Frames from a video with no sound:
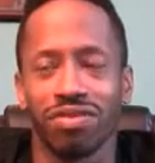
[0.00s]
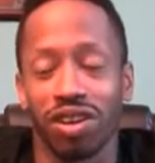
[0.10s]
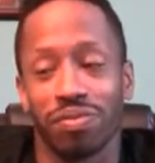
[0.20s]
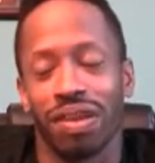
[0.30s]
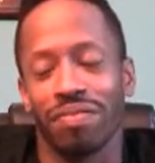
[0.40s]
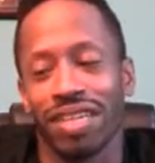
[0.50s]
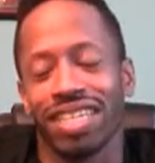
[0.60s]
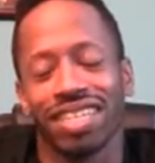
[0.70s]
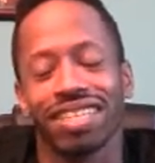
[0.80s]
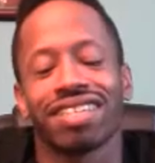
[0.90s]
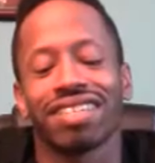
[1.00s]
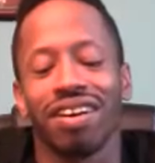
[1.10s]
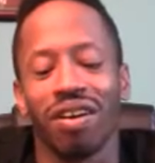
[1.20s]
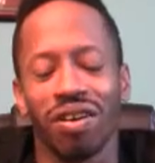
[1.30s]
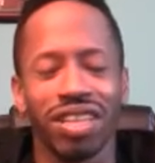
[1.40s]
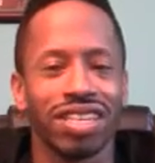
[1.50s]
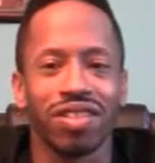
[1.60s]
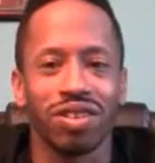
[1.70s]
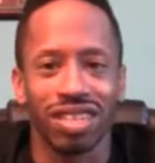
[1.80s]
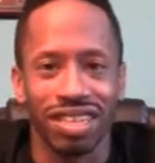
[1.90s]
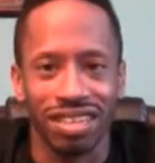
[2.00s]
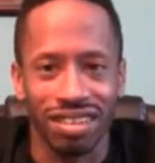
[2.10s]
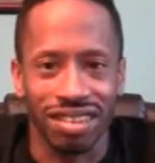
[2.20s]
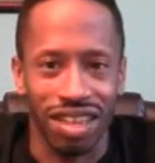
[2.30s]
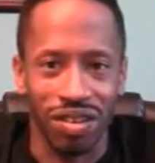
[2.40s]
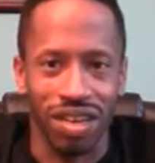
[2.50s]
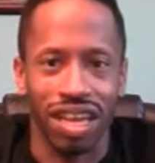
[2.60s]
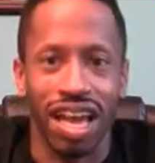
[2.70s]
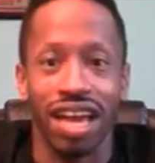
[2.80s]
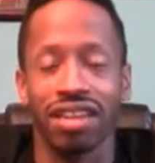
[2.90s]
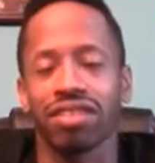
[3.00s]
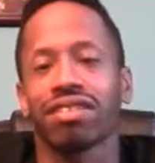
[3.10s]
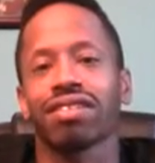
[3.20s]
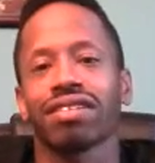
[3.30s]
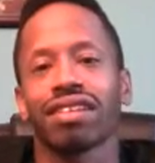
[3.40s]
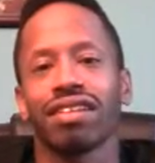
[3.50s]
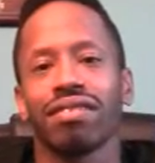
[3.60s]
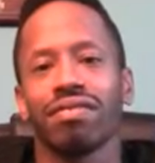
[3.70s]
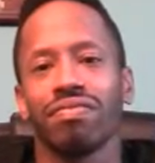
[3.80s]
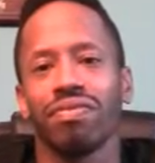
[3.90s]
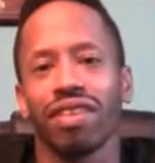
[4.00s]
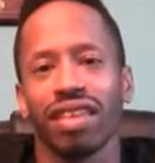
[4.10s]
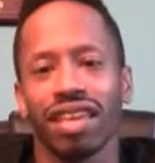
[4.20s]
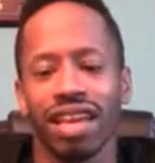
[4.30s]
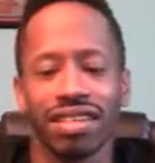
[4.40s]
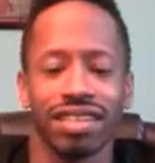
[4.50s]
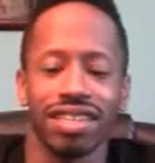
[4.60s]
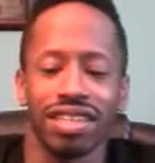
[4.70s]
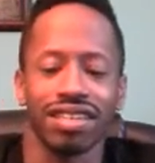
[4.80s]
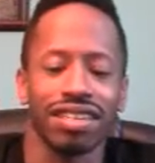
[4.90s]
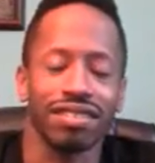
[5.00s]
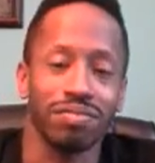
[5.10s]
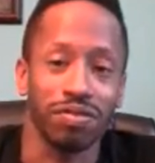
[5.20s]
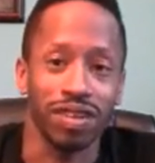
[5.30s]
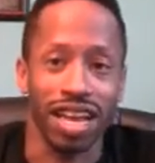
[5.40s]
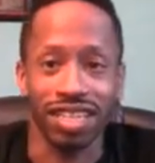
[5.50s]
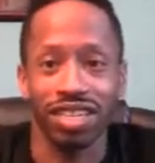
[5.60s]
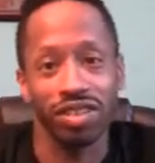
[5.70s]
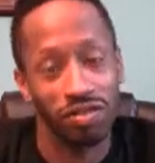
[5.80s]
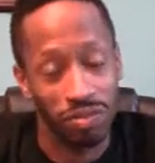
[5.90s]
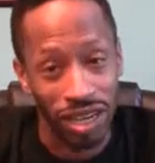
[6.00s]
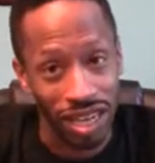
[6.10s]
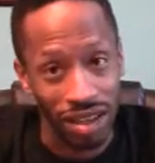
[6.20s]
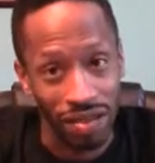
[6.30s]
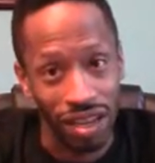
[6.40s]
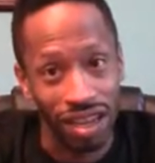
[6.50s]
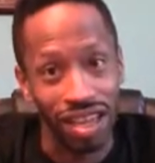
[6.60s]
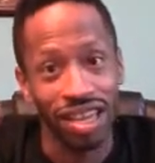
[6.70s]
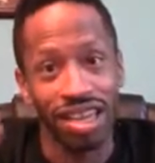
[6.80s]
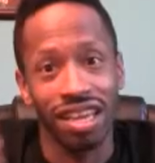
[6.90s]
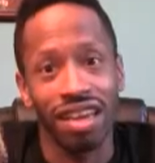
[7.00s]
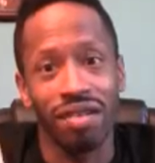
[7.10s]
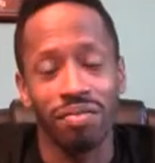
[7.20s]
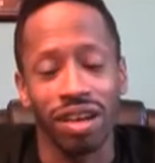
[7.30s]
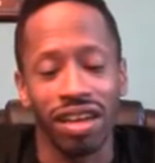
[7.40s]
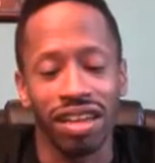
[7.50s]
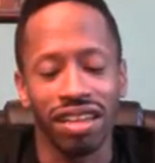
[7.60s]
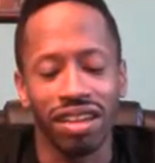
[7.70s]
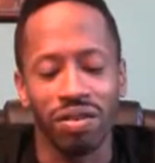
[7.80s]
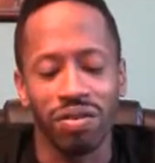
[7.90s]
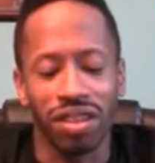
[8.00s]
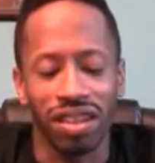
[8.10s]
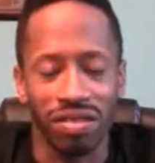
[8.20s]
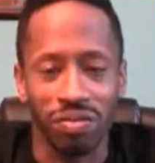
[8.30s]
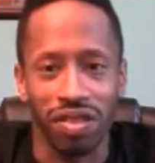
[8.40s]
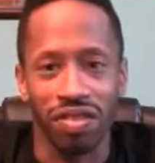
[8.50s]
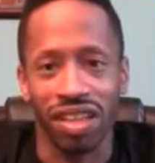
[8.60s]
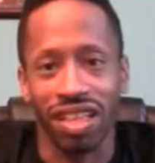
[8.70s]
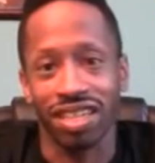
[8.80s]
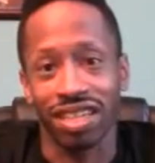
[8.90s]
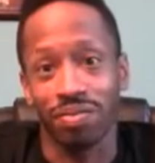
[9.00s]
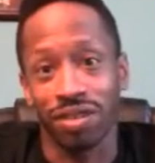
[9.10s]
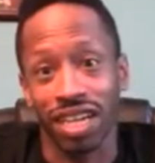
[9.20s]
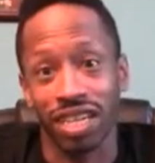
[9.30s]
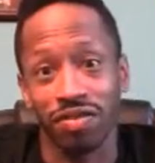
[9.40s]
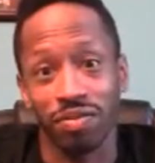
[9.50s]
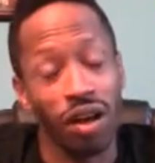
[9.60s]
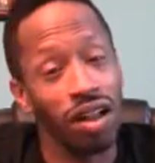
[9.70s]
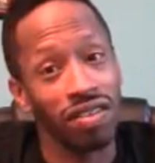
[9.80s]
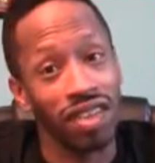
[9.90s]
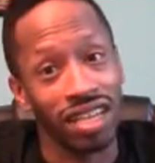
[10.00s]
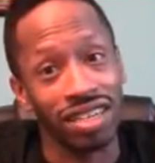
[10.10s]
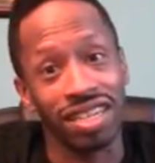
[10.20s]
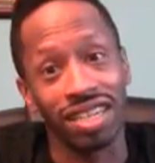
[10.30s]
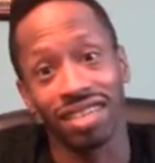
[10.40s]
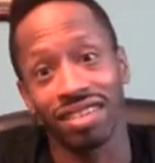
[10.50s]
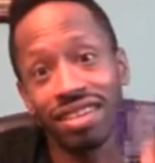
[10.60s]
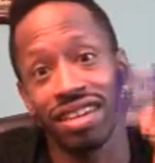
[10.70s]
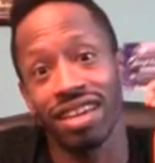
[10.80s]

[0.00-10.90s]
it's just all these other diseases that you can catch. Yes, this is protecting you from HIV, but, you know, the one thing that's going to protect you from all of the STDs